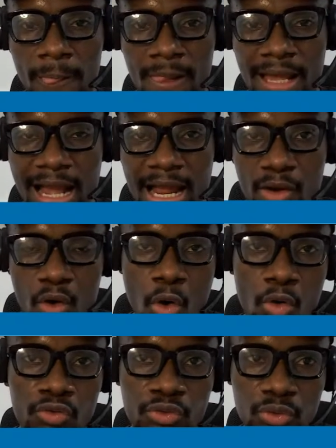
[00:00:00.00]
and
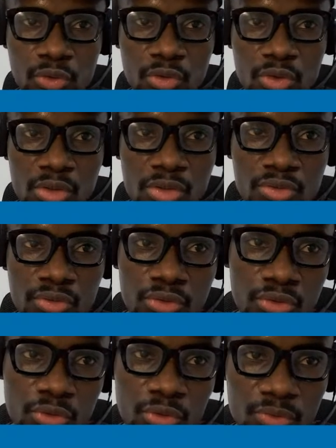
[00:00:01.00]
also to
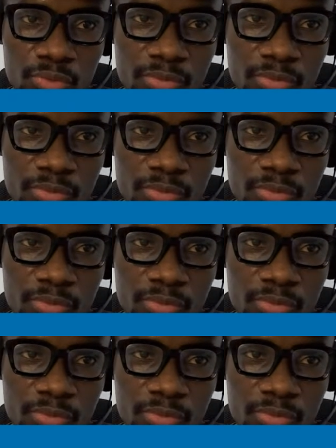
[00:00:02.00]
you.